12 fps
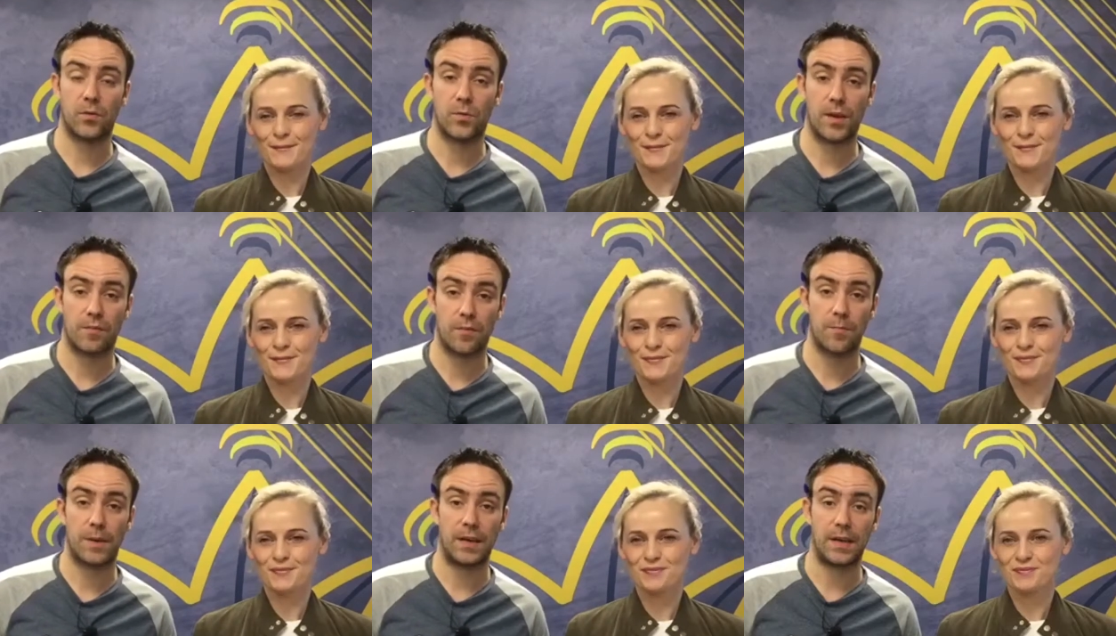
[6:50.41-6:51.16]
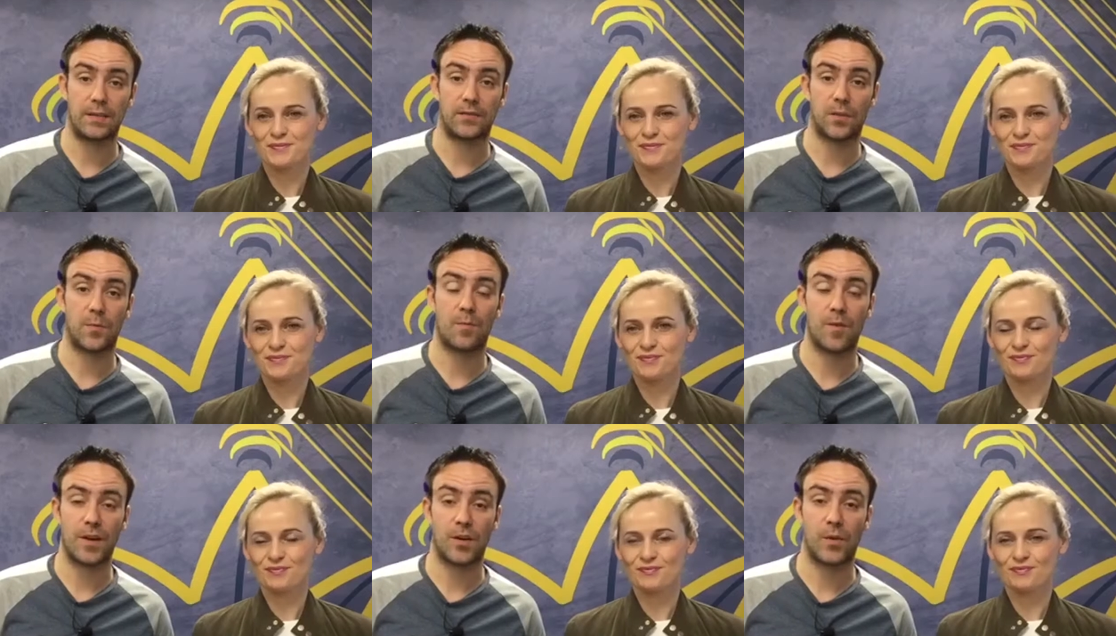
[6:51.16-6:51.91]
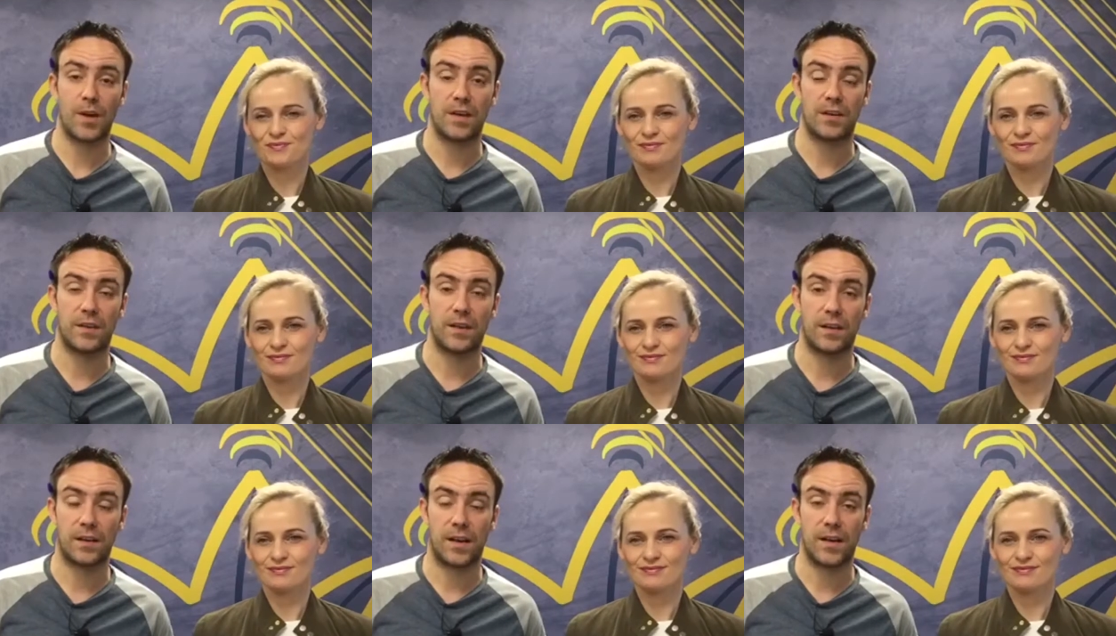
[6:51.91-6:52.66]
Speaker 1: We have a mini summer breakaway in the
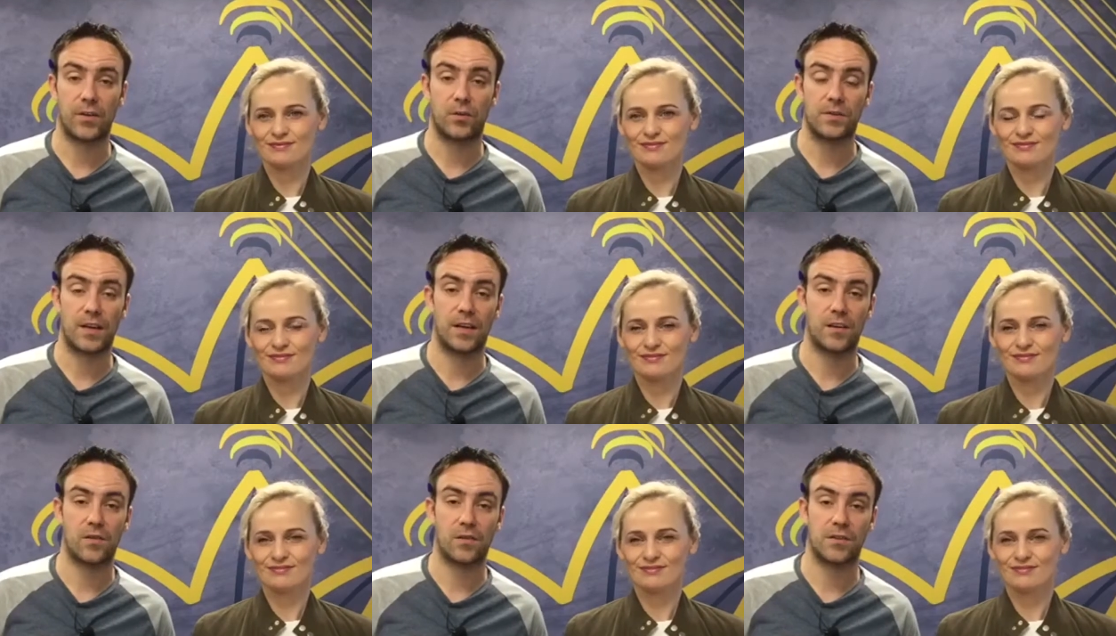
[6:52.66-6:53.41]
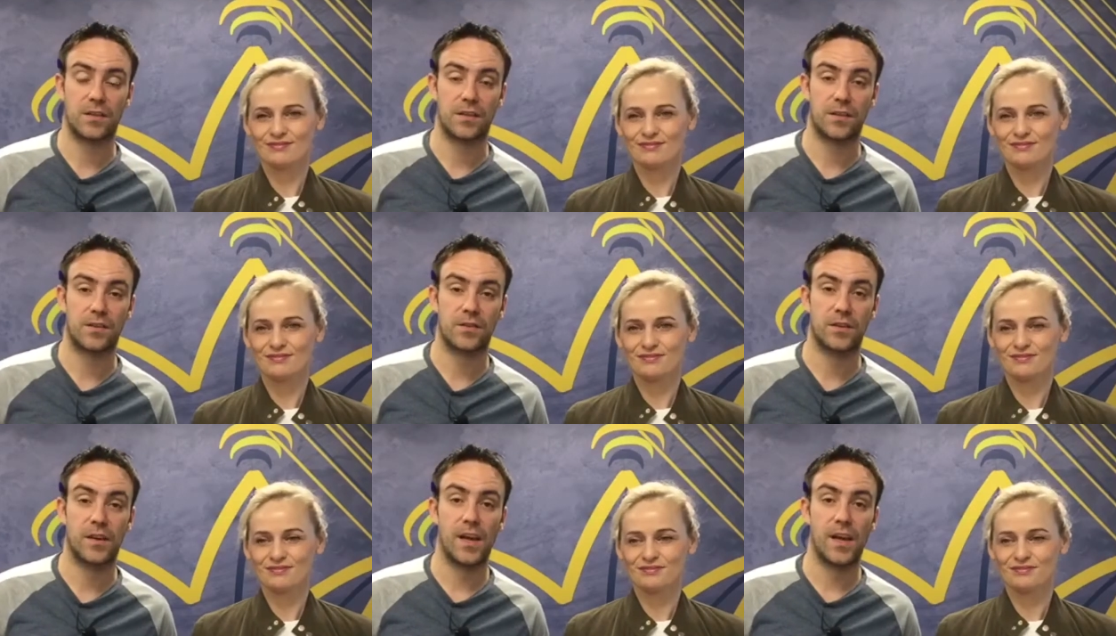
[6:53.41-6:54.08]
Clayton Hotel in Cork City Centre,